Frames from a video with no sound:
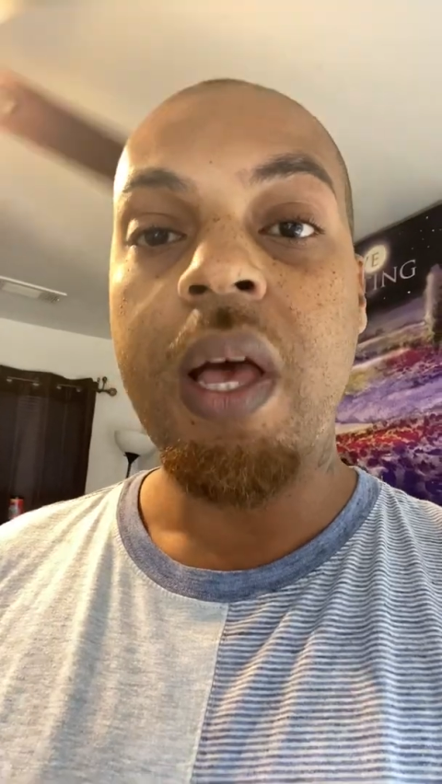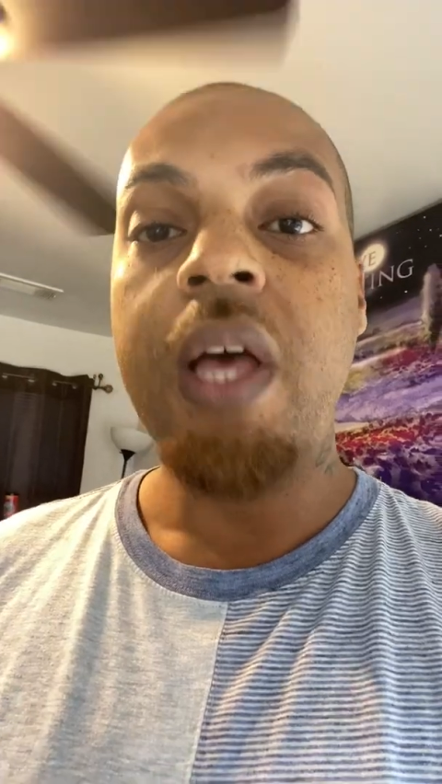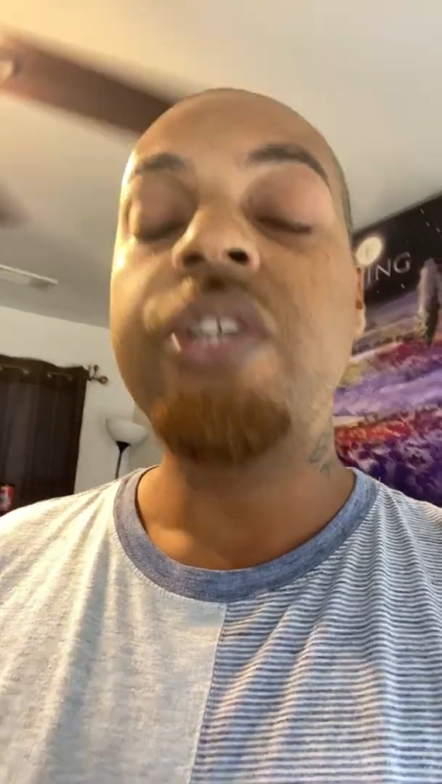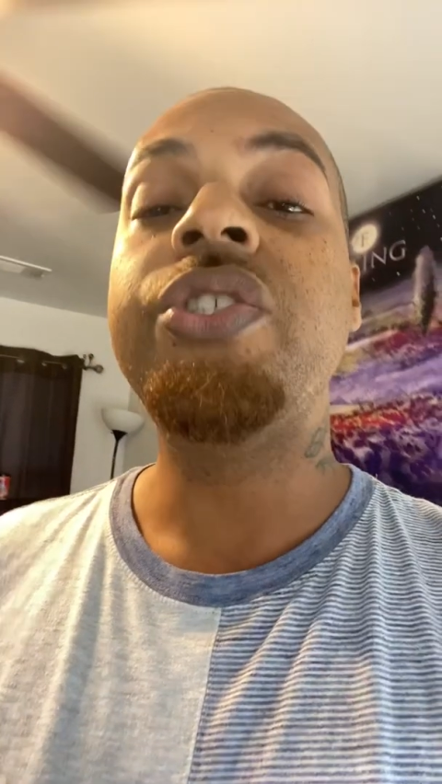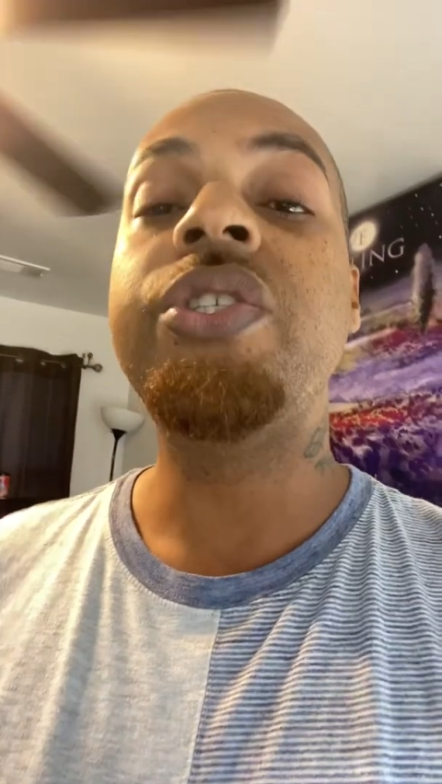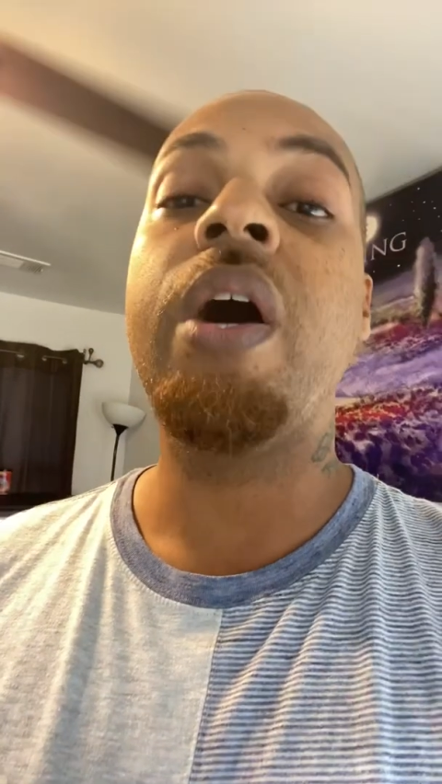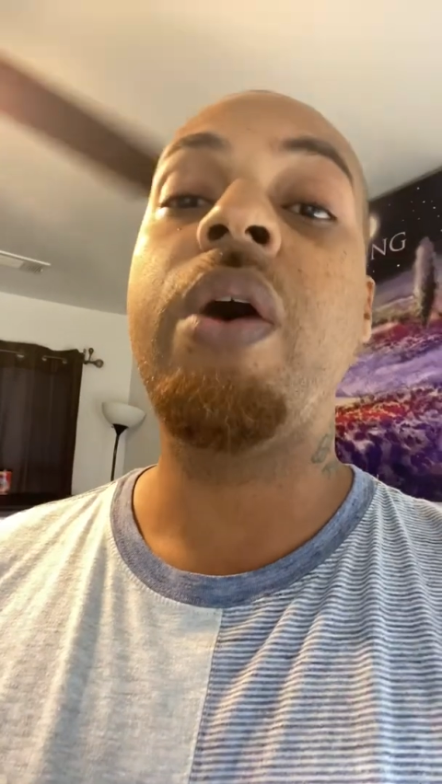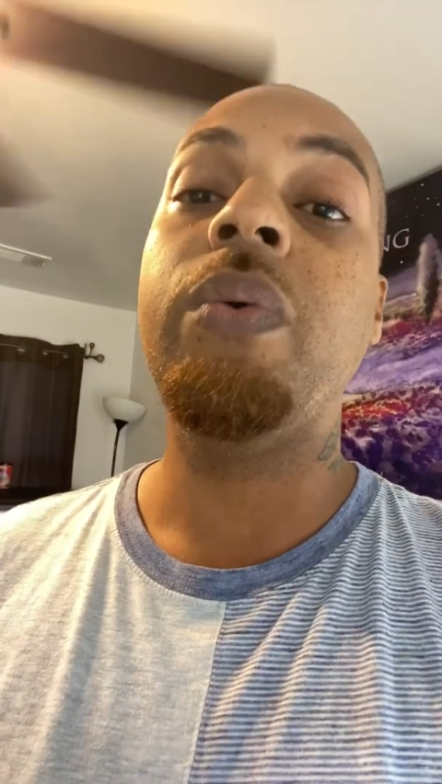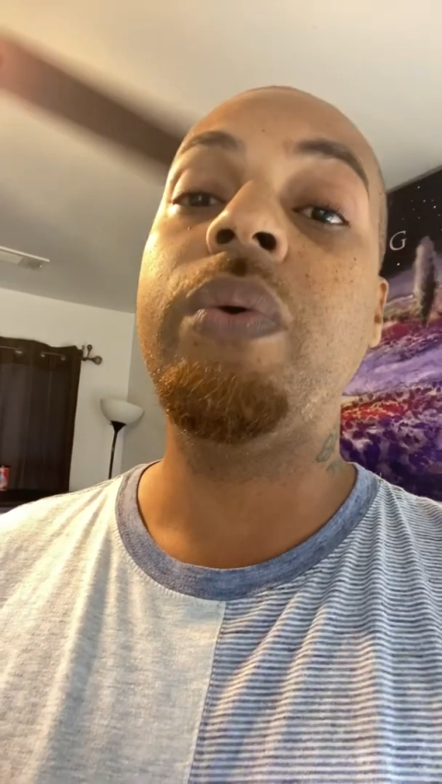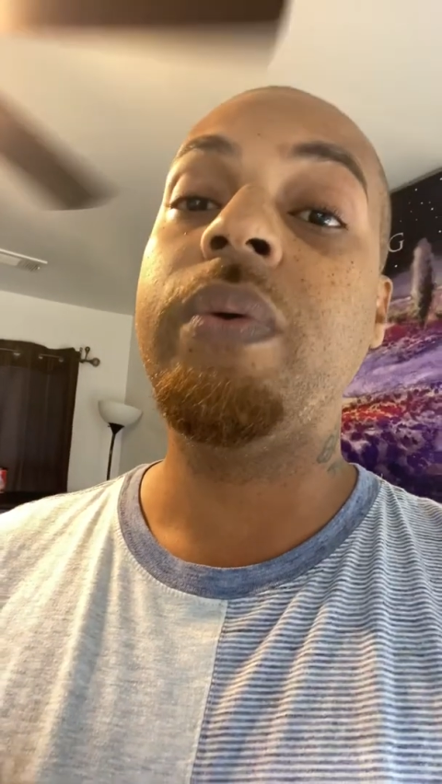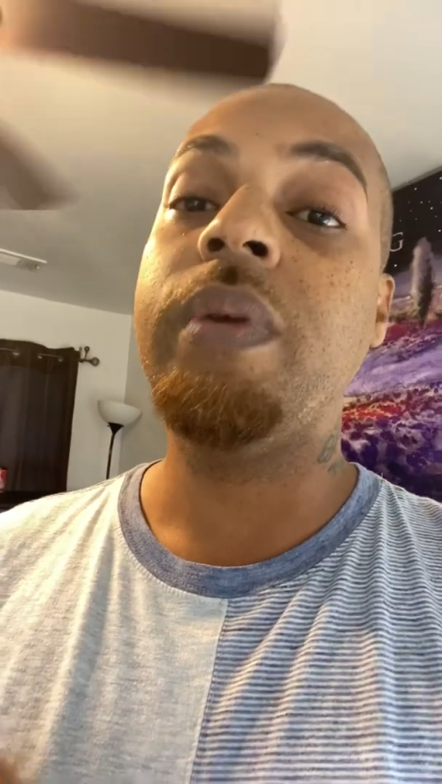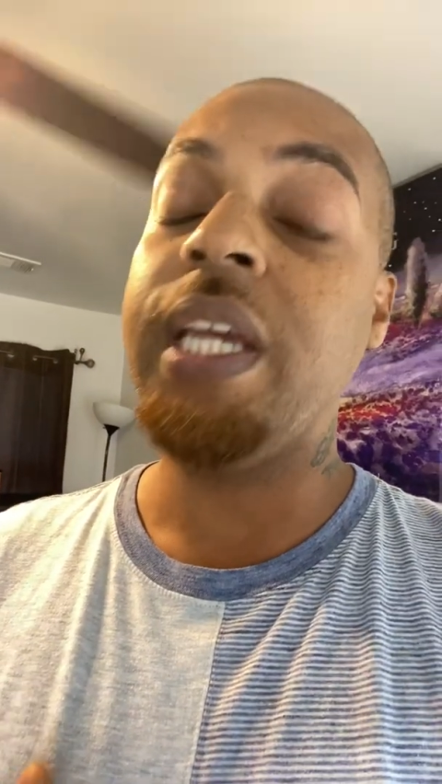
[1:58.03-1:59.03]
So
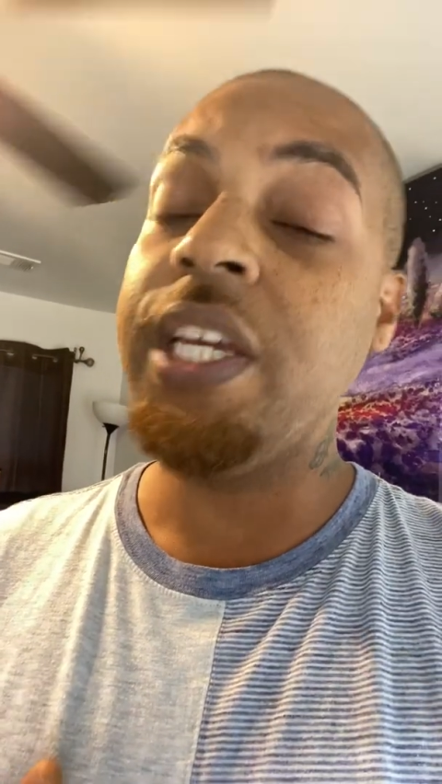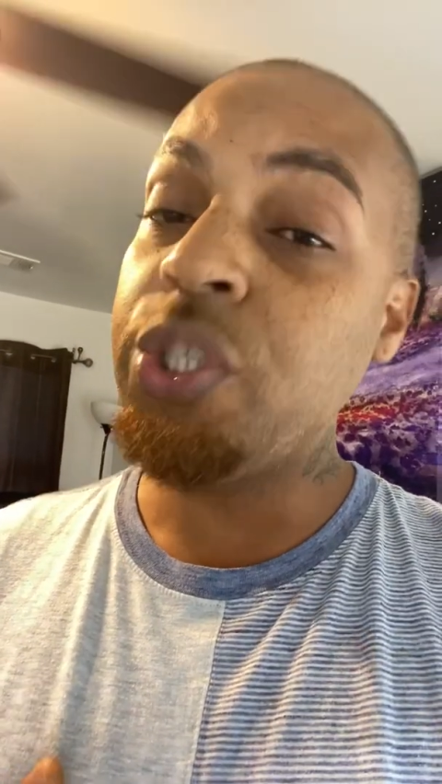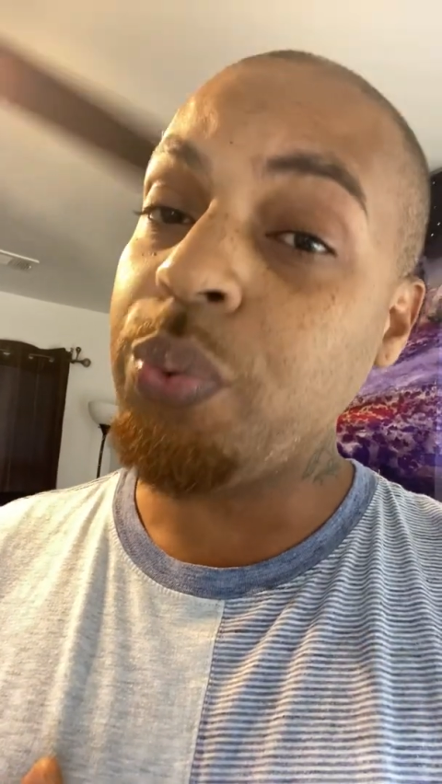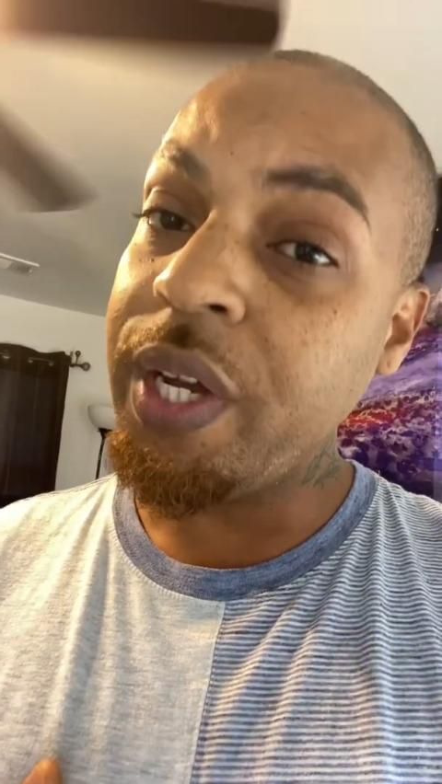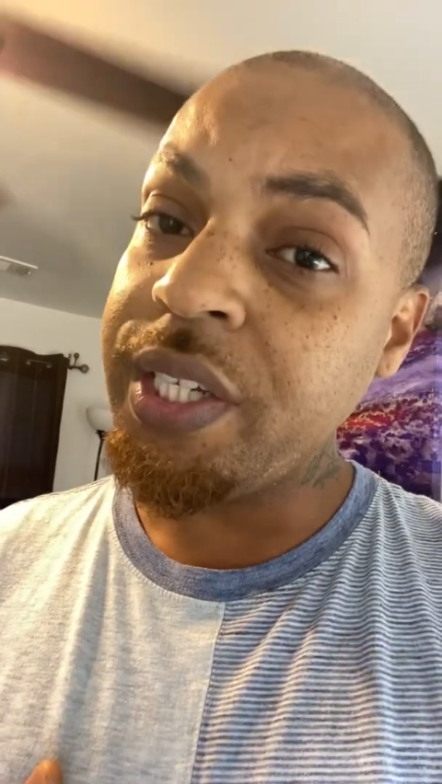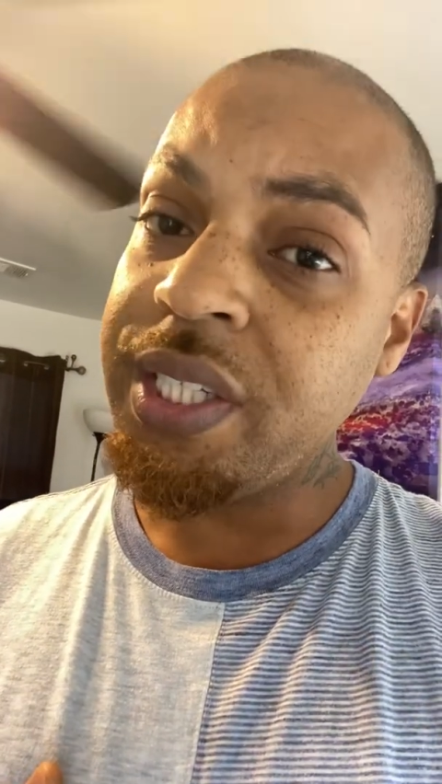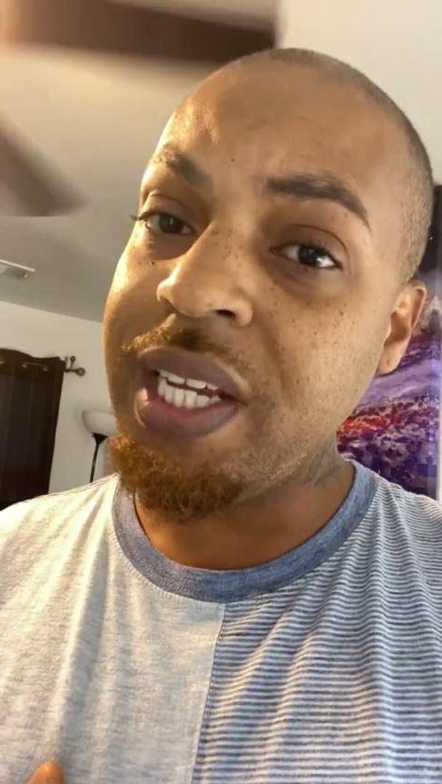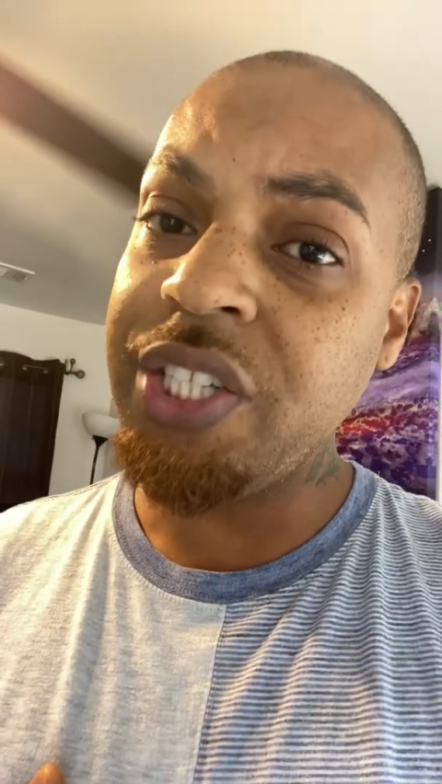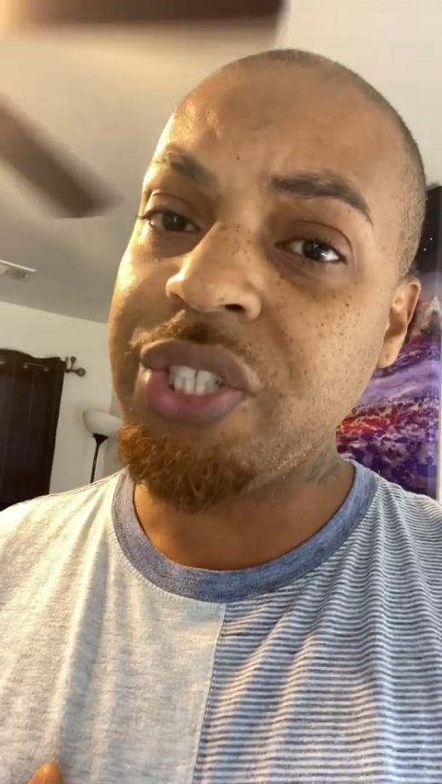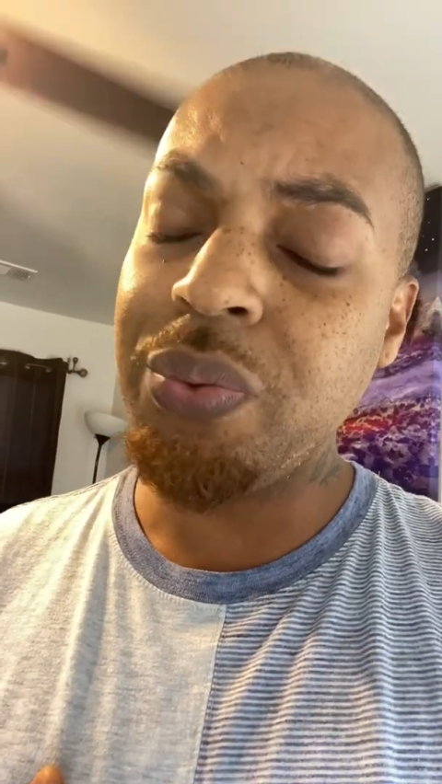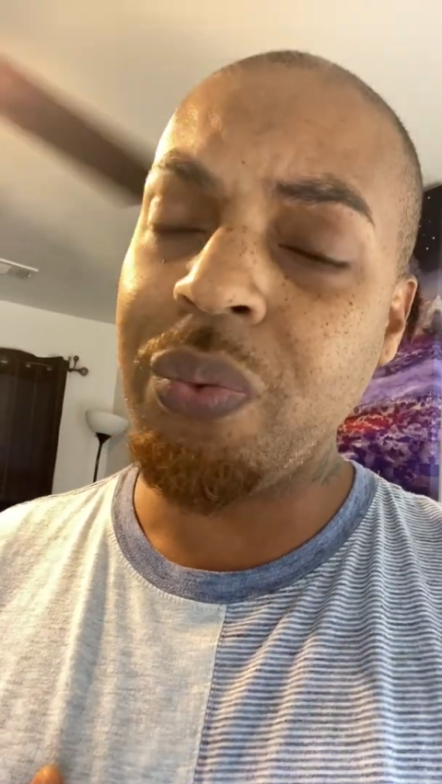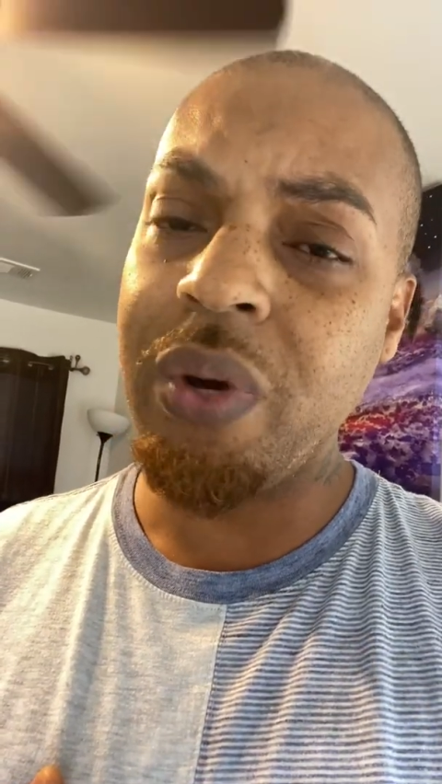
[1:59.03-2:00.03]
each one
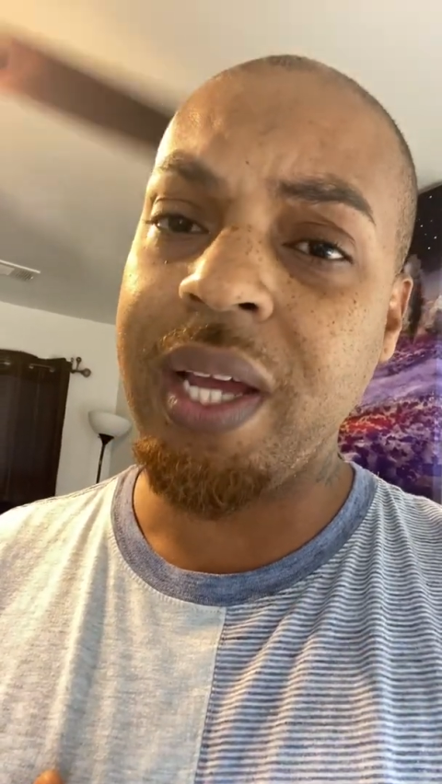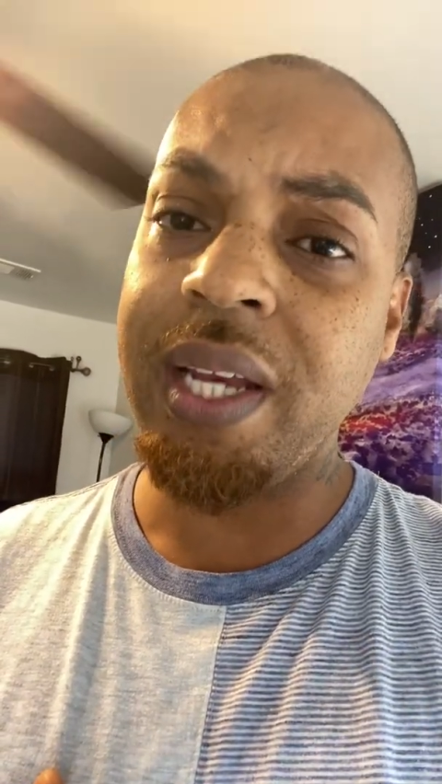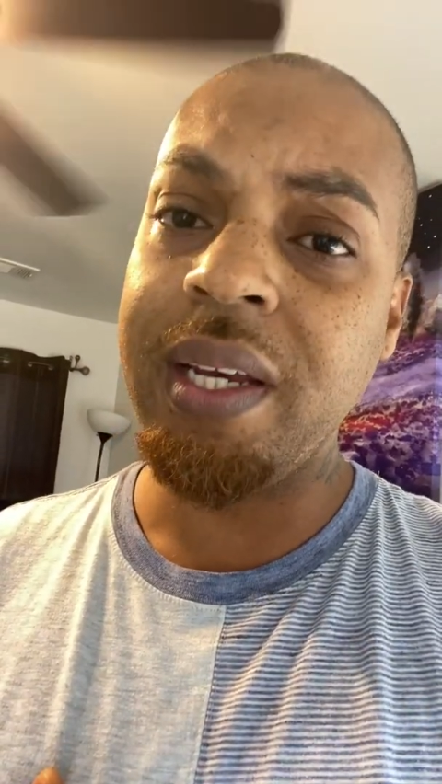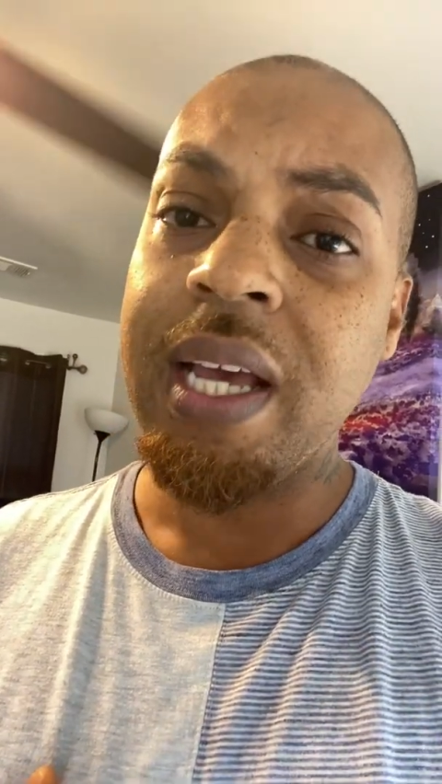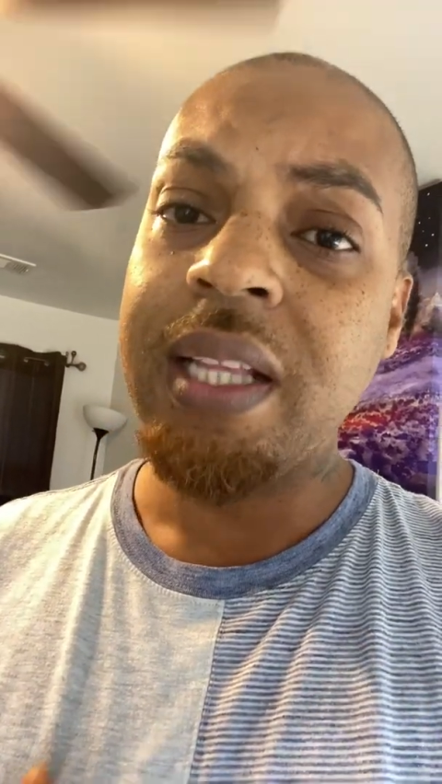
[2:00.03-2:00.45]
teach one.